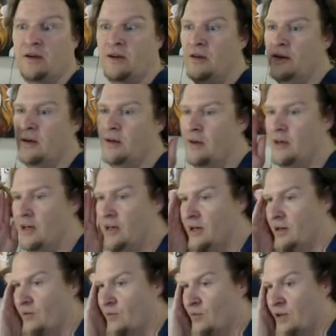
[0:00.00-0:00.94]

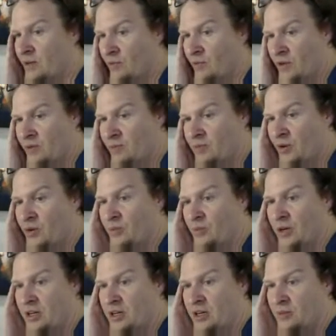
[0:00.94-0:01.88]
When Pokemon
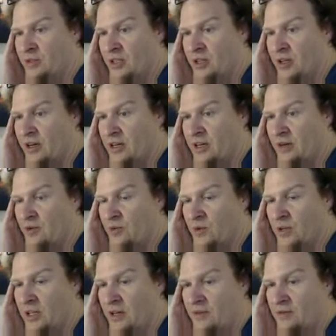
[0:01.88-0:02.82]
comes along and everyone
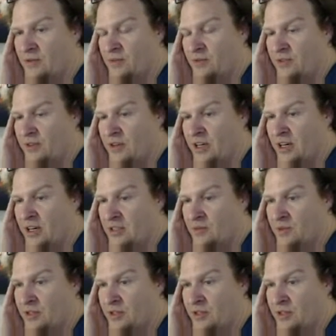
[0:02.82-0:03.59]
loves them for decades,